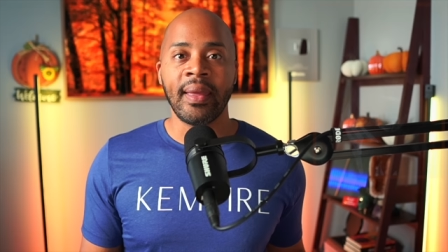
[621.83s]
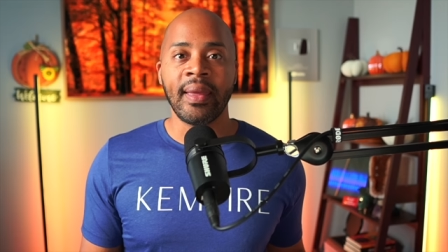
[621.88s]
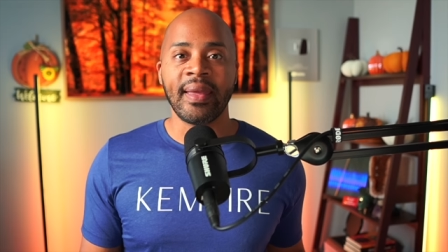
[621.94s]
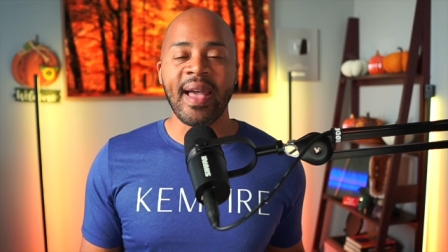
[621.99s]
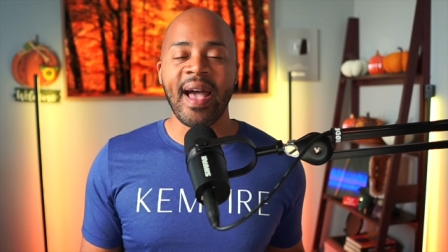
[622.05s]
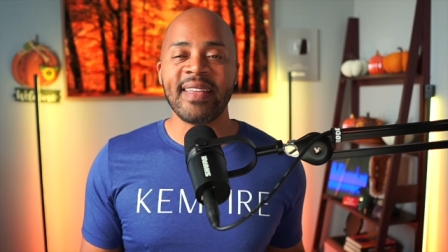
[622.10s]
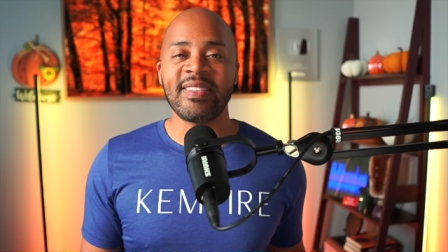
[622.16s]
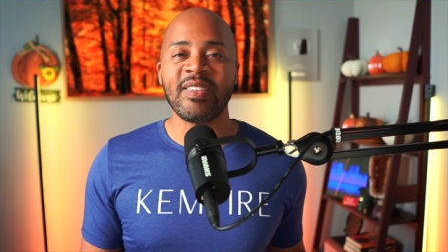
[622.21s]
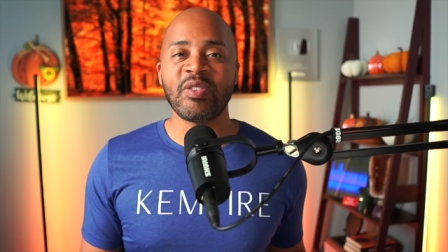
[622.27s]

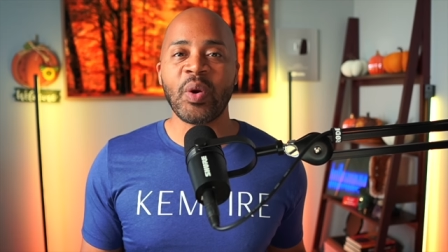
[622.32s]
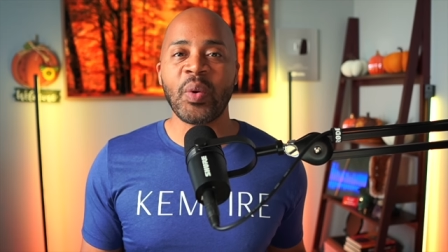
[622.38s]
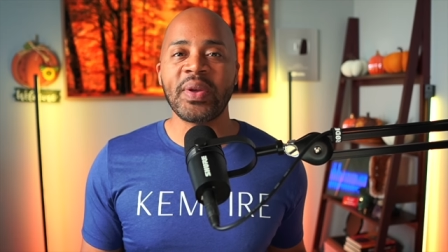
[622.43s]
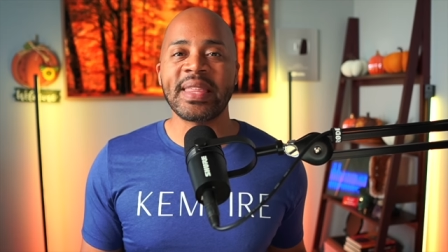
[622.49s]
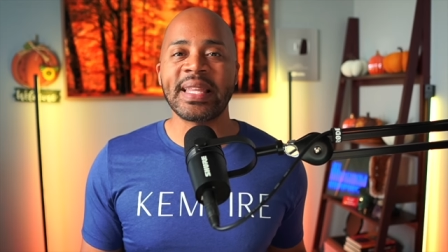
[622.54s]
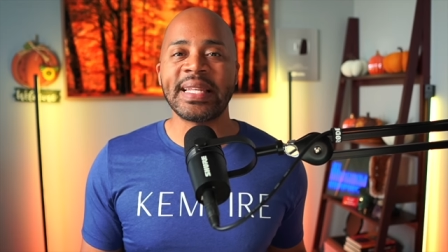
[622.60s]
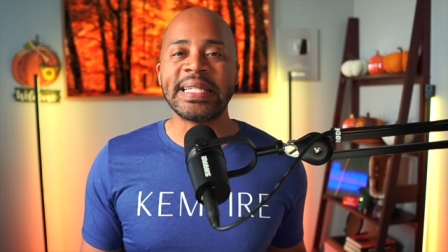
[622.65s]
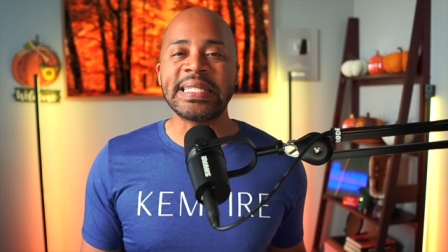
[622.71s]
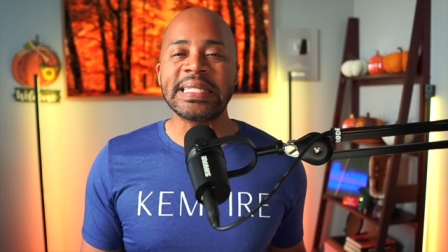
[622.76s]
Guys, as always,
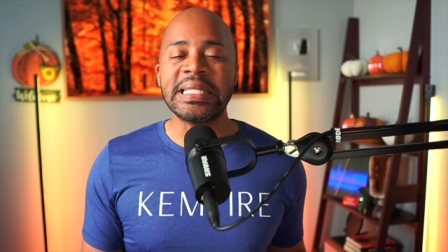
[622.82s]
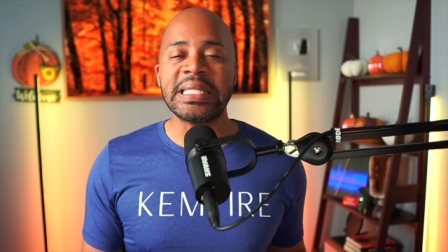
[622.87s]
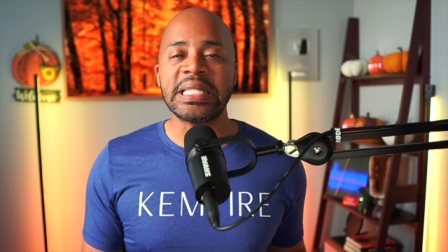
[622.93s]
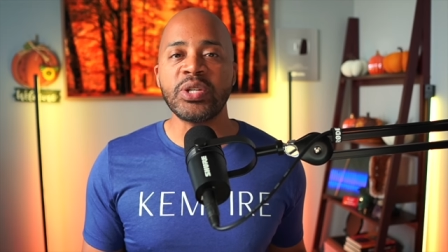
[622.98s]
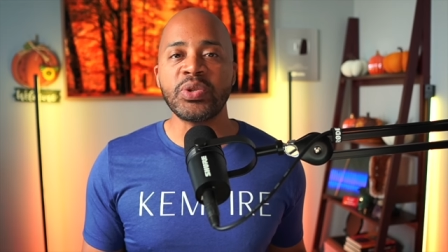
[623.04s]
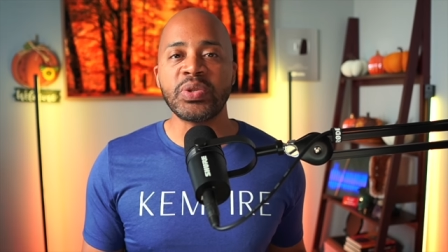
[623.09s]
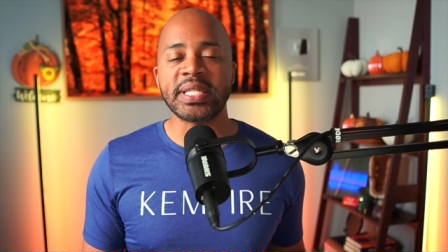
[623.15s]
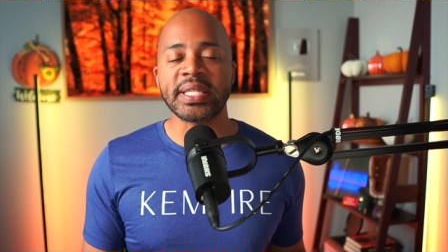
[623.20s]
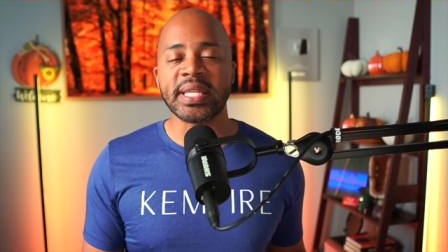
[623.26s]
let's
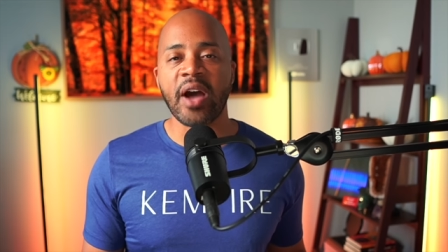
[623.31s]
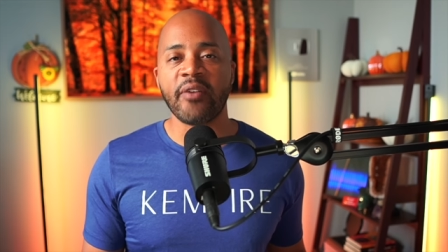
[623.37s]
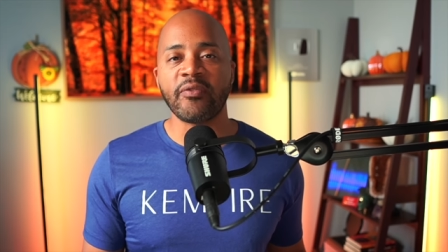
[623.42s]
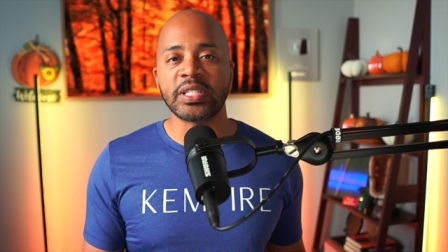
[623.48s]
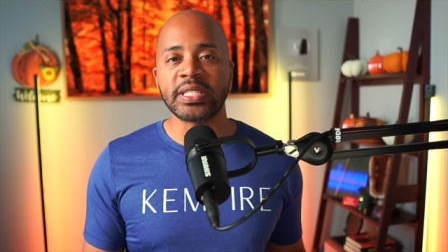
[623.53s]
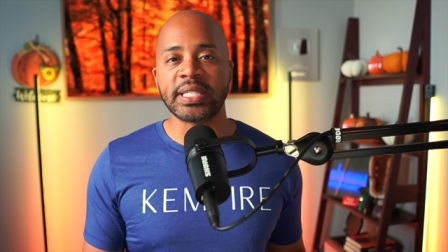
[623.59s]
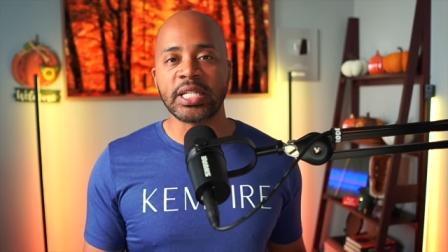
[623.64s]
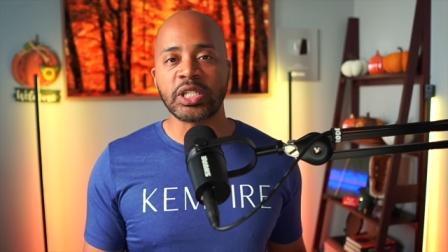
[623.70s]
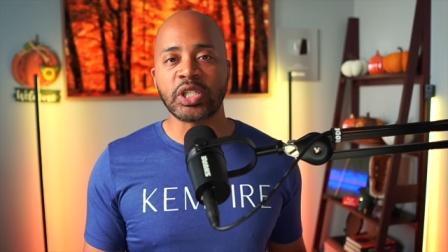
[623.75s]
continue this
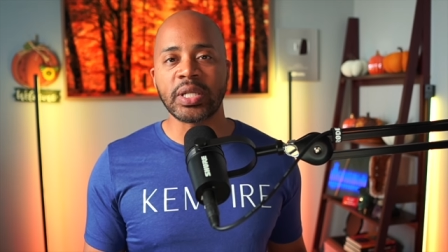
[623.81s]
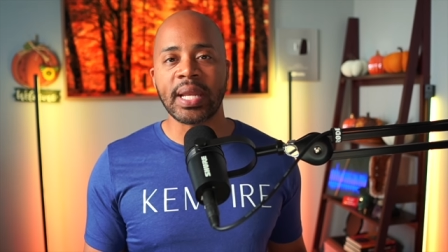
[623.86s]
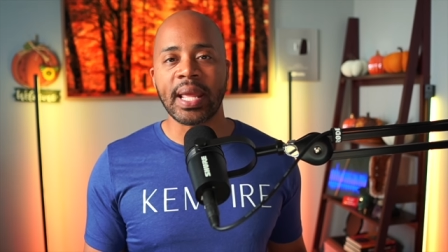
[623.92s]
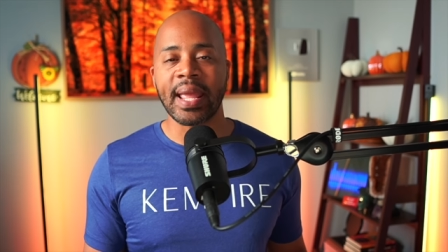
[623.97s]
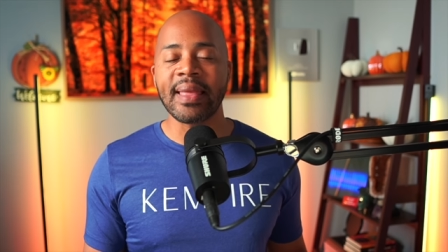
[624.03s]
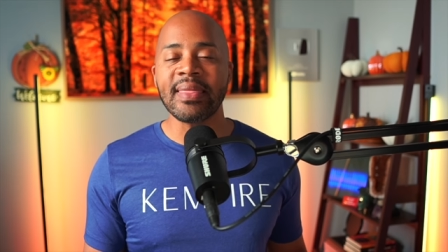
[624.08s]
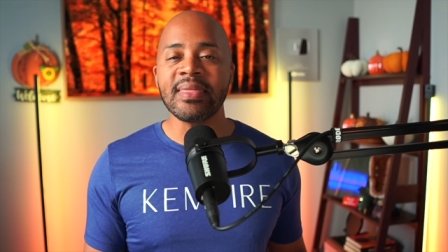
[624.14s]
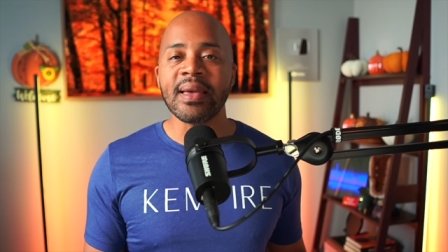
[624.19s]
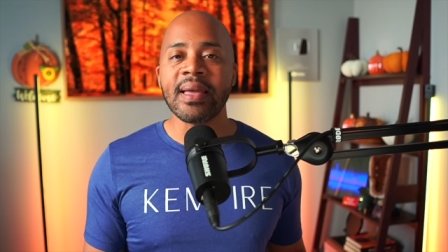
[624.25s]
conversation
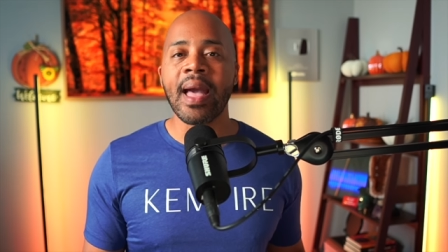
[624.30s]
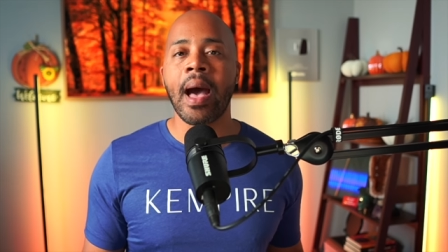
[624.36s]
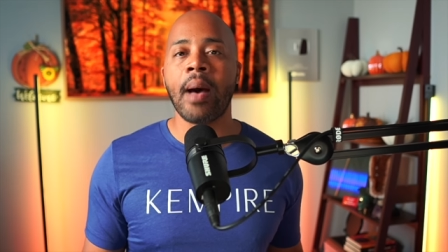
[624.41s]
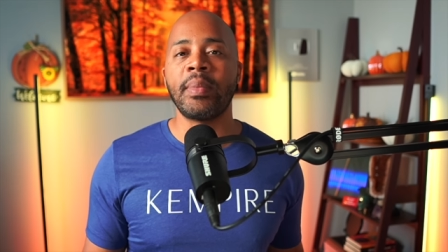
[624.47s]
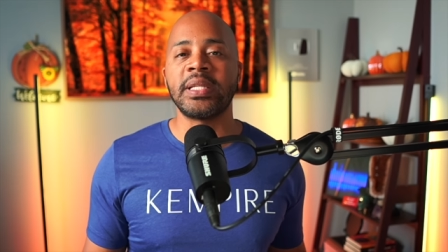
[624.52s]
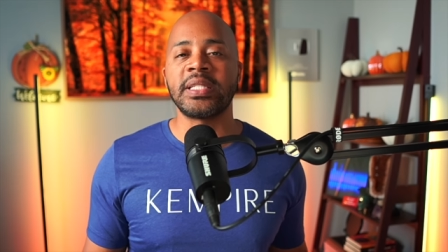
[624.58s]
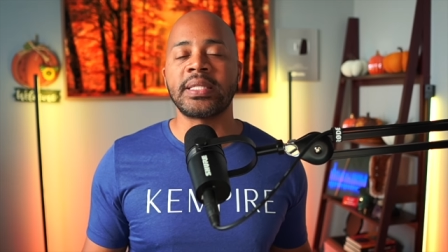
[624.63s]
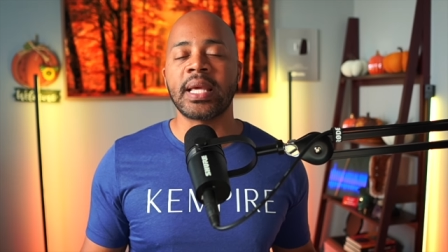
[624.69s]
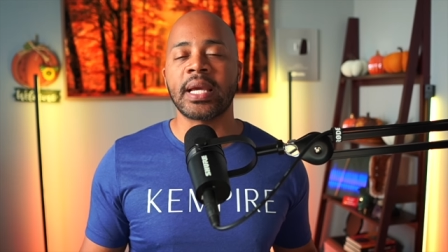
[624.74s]
in the
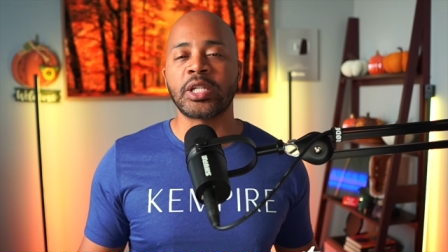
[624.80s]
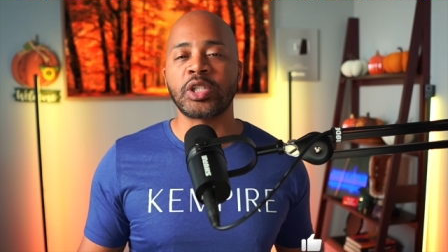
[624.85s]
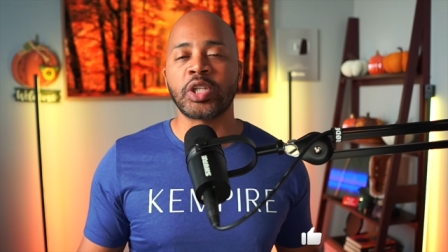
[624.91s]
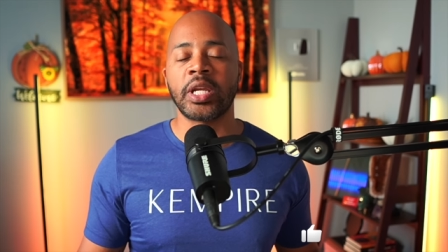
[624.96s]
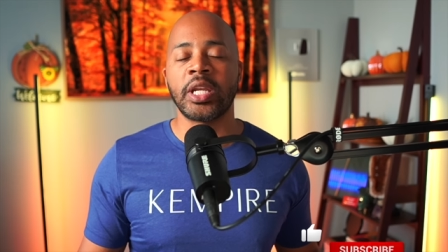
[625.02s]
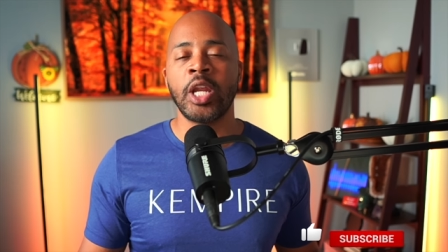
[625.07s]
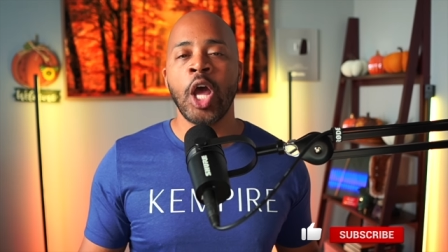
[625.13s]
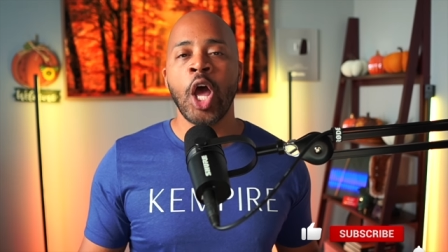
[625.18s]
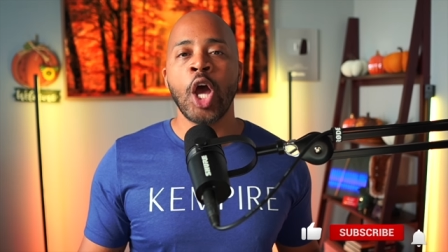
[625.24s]
comments section.